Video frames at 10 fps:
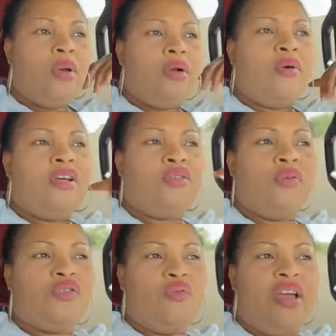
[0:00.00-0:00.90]
we cook
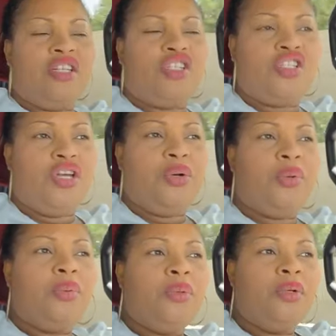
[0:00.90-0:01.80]
it with red
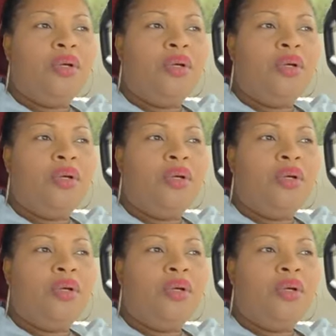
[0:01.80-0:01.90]
stew.